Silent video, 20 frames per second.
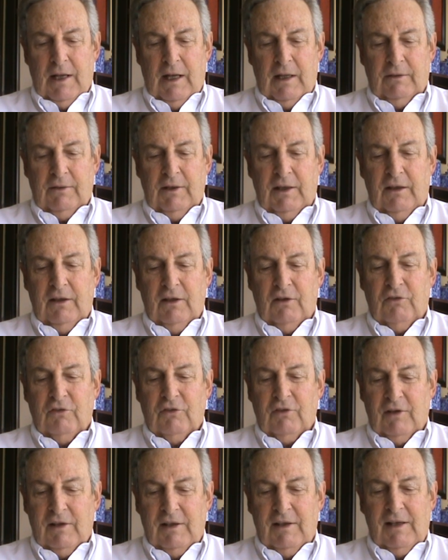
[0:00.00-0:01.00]
I think
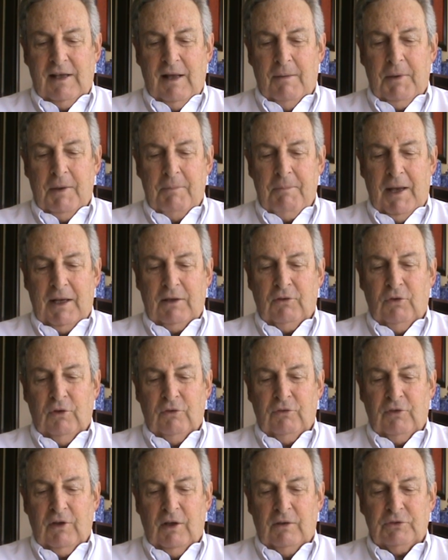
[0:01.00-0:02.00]
that's coming back to
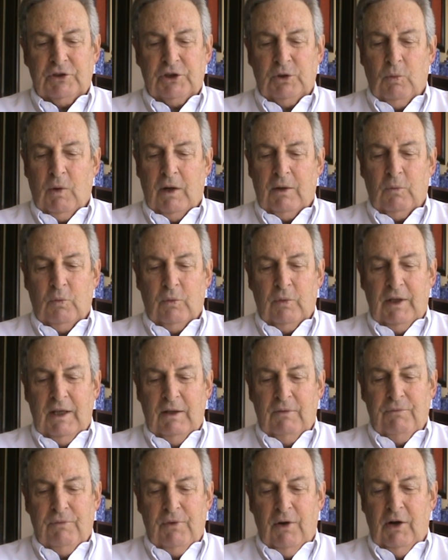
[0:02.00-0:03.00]
herself. She won
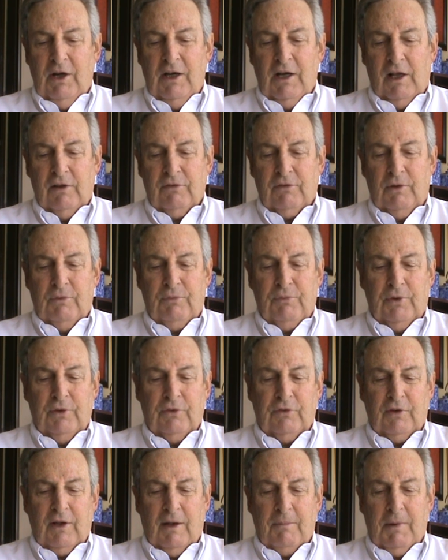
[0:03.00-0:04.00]
very nicely
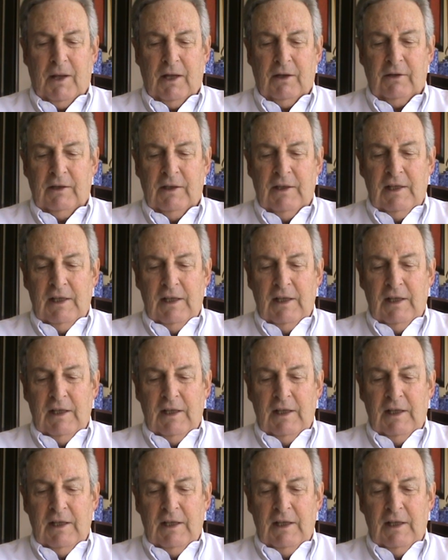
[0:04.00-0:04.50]
first time out.